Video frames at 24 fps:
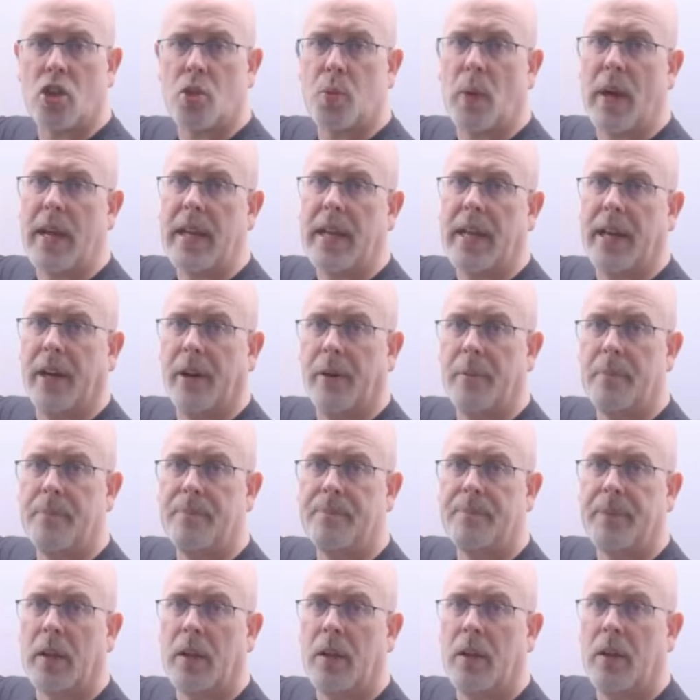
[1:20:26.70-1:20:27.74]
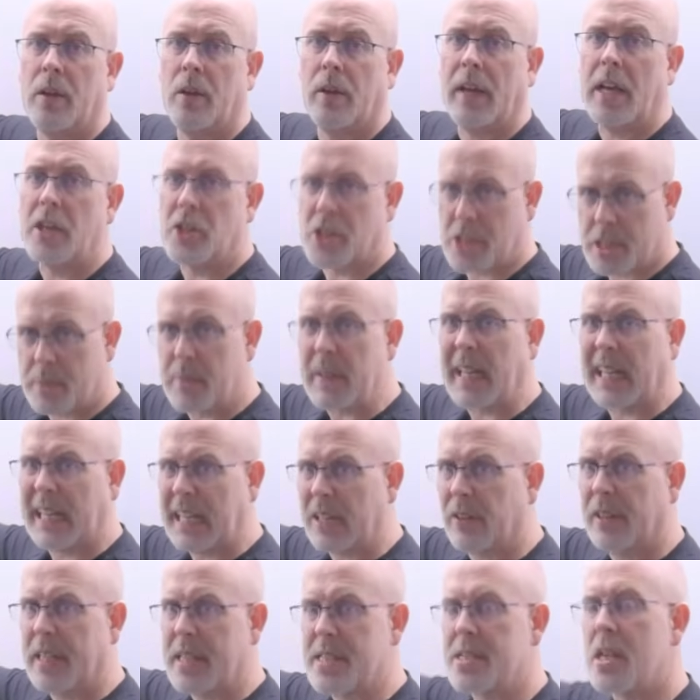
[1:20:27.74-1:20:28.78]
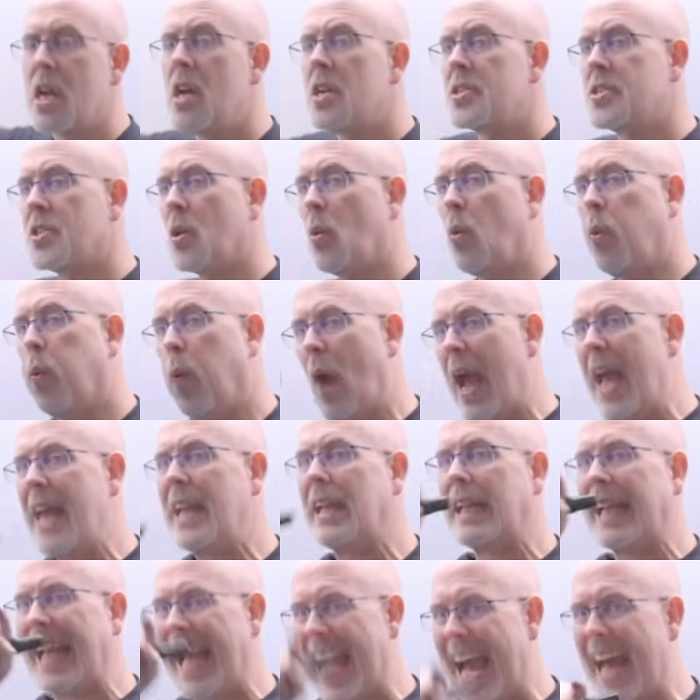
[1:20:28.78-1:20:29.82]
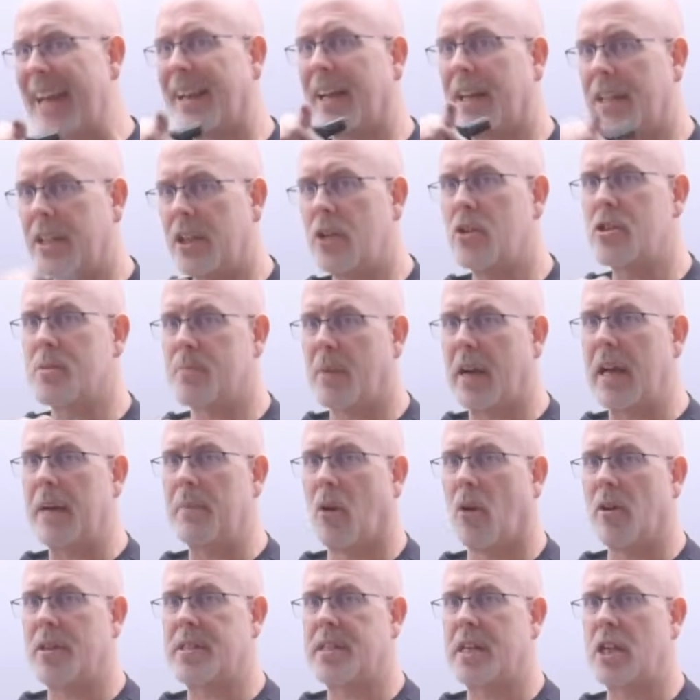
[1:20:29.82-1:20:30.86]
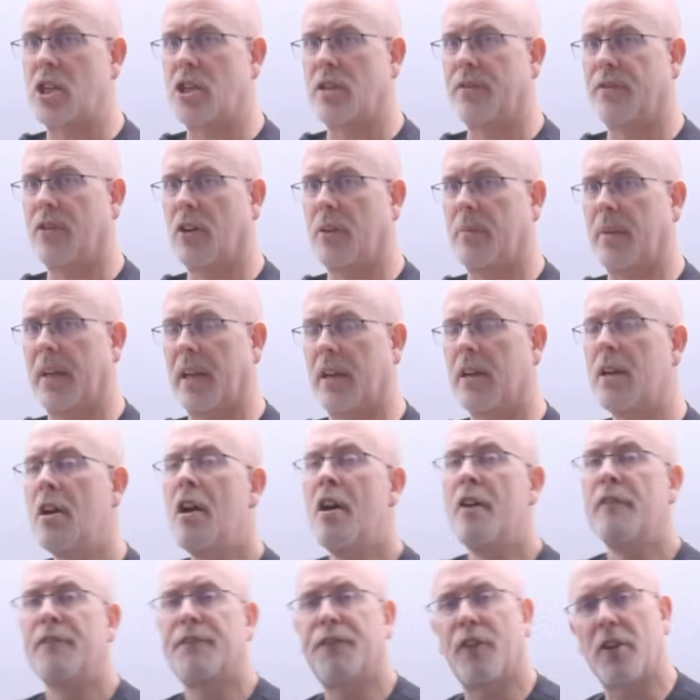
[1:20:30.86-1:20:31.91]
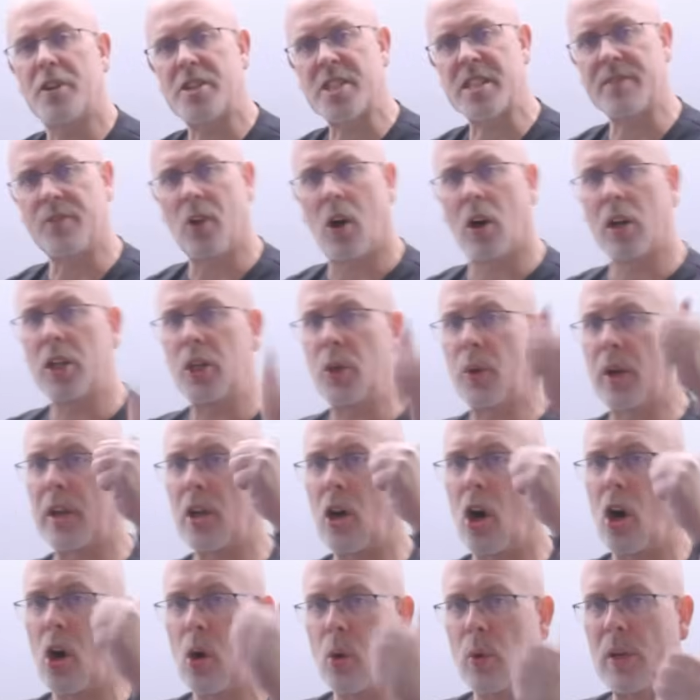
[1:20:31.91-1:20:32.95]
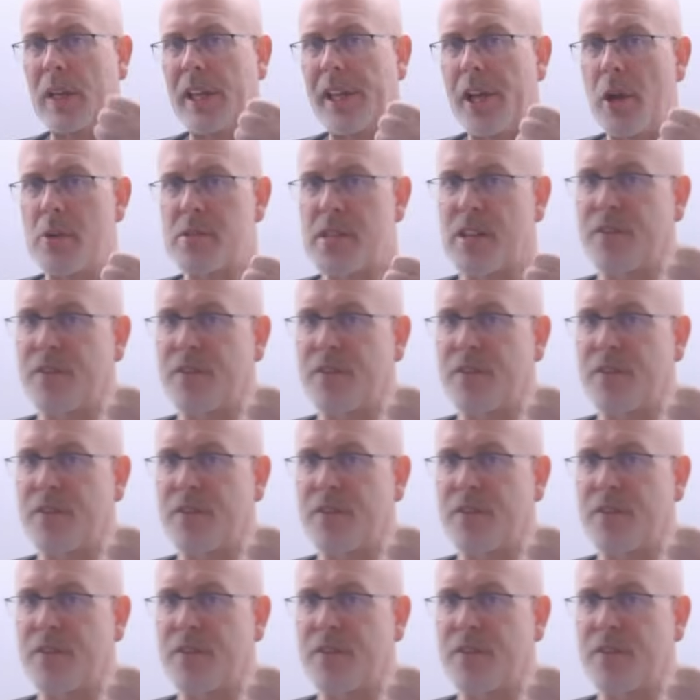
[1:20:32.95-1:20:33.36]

way here. Okay, just to be clear on this. So when can I use my amortization formula? First of all, you can only use it